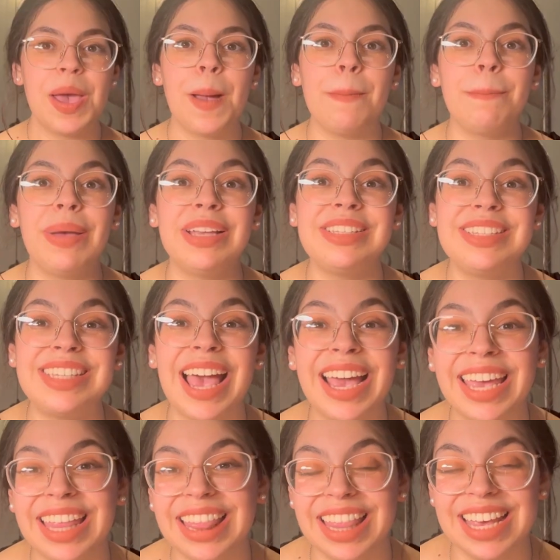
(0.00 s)
My
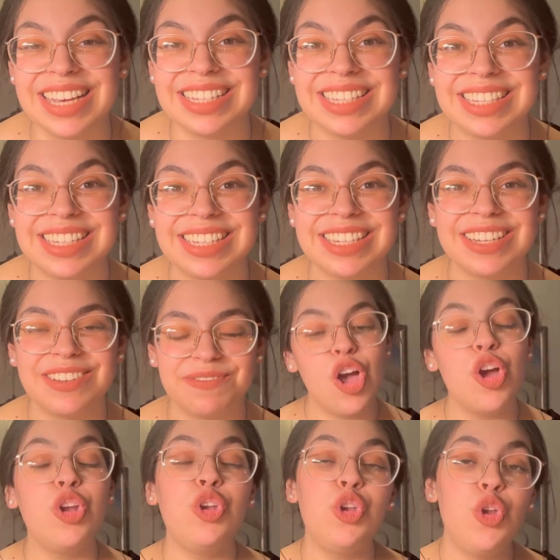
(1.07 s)
second list,
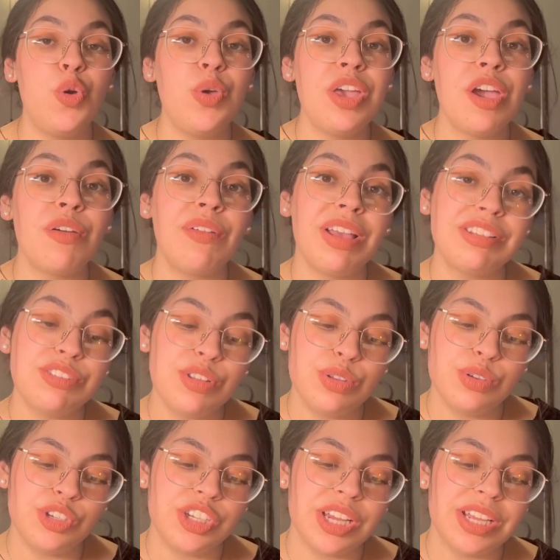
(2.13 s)
New Year
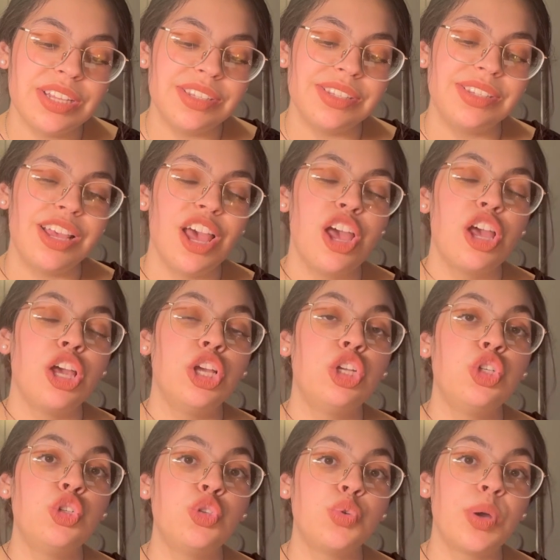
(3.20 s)
resolutions,
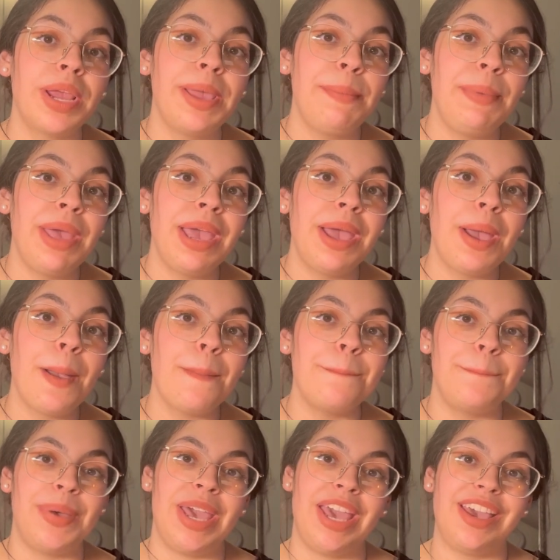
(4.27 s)
dreaming
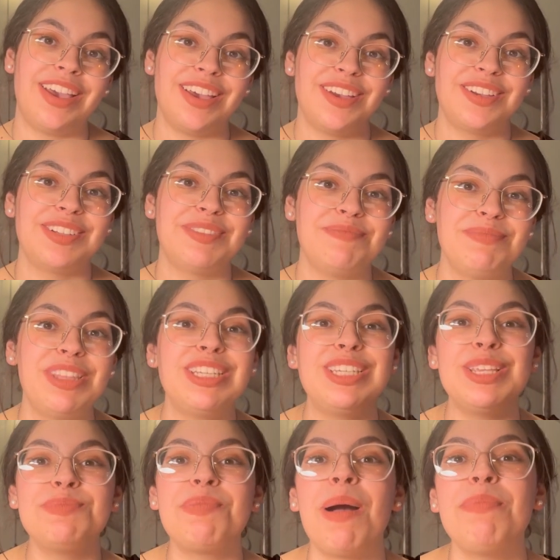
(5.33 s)
big. This
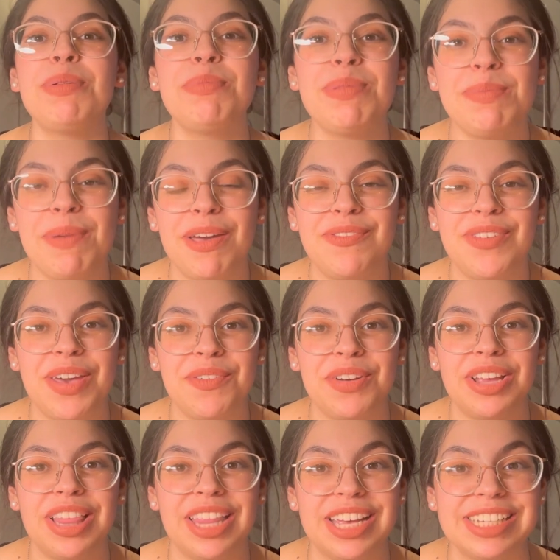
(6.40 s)
is probably my
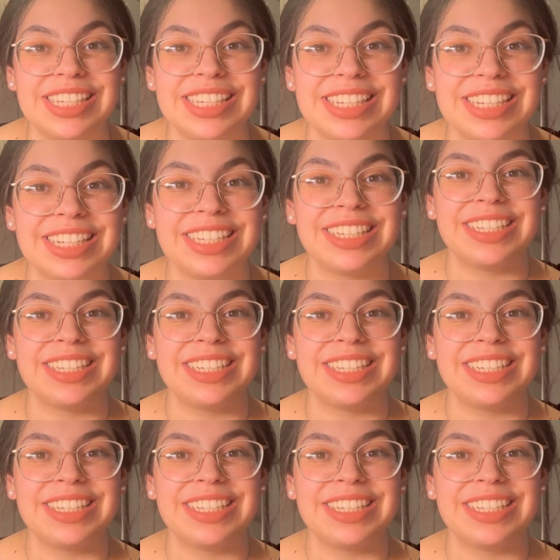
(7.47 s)
favorite list.